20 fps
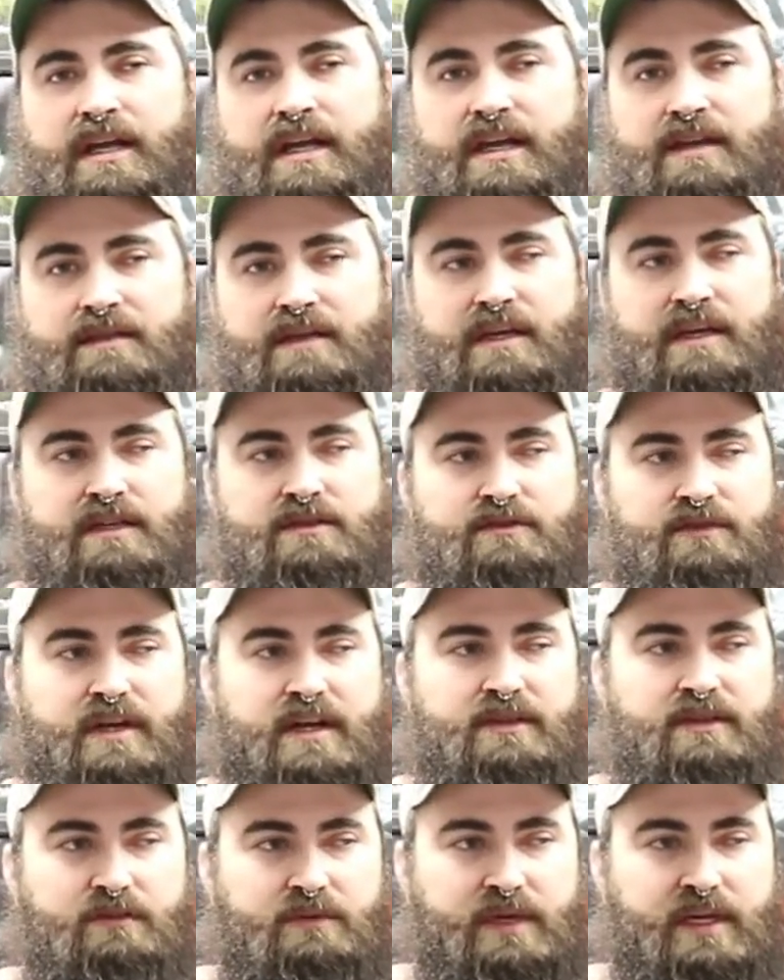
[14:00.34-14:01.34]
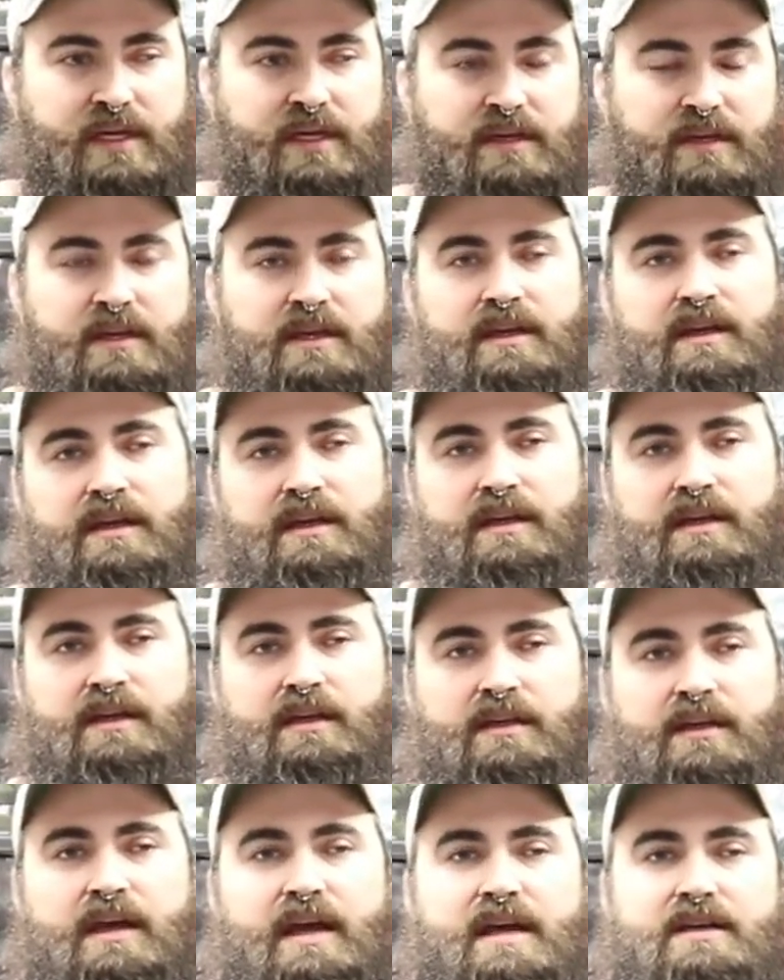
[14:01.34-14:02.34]
get things throughout the week,
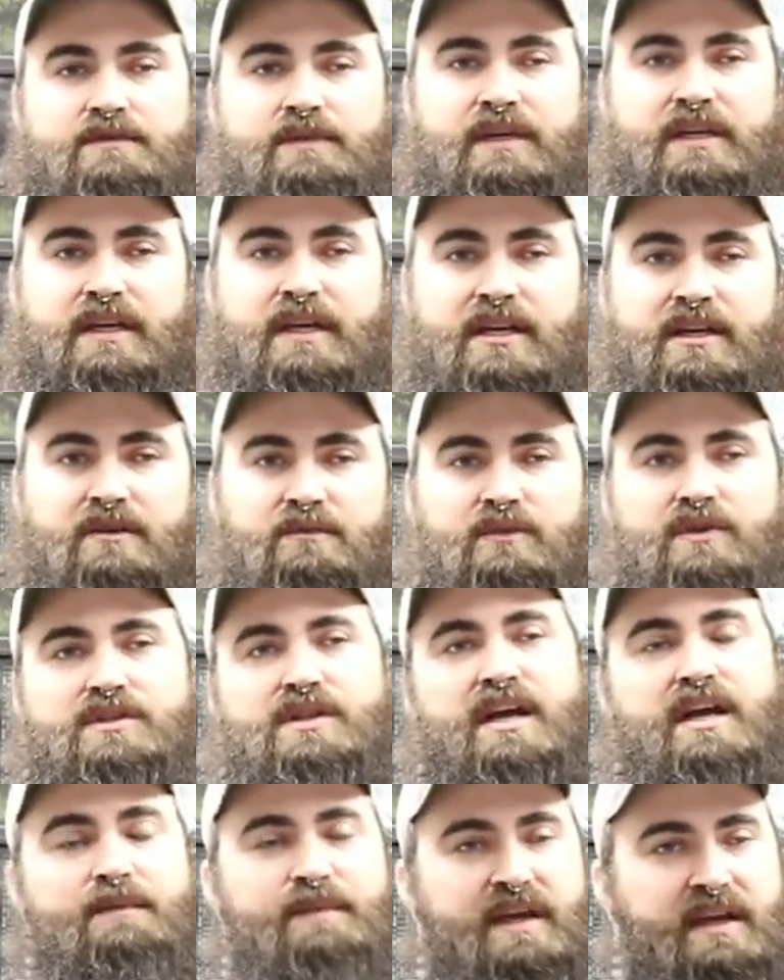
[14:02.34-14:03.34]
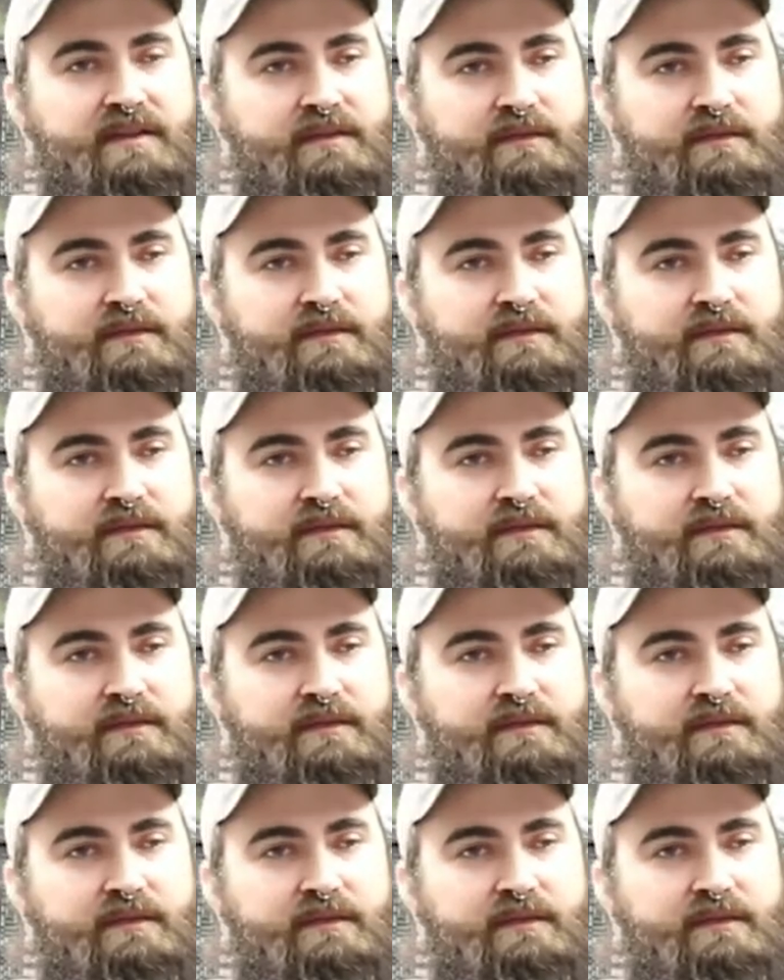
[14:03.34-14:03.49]
and as we get them, we try to make